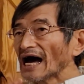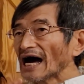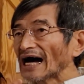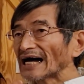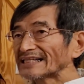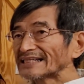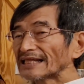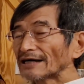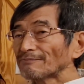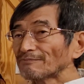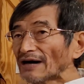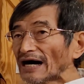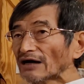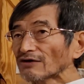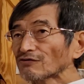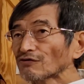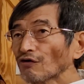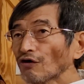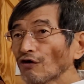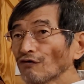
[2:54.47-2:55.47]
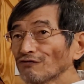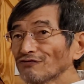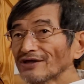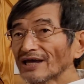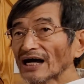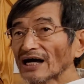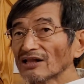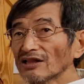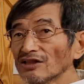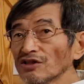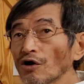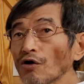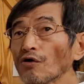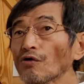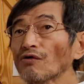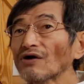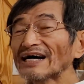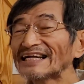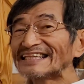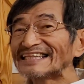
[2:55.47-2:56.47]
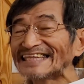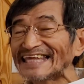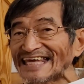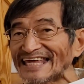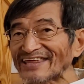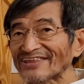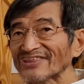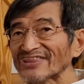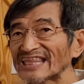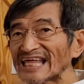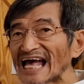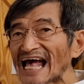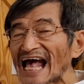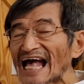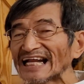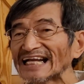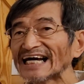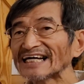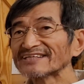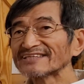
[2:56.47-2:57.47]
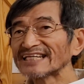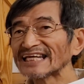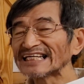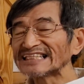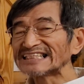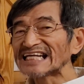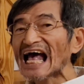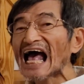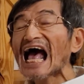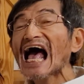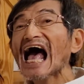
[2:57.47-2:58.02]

at the back of your lower teeth, like this